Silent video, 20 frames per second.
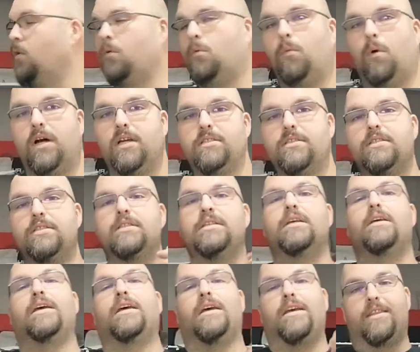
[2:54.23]
Once
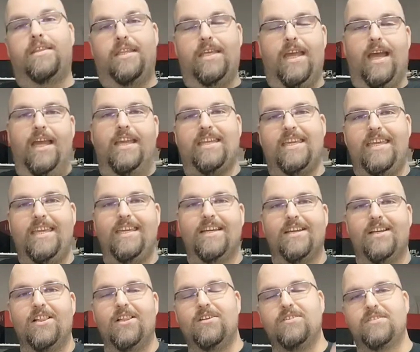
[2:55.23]
the
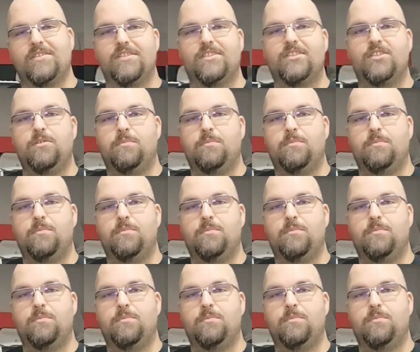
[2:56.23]
IKEA closest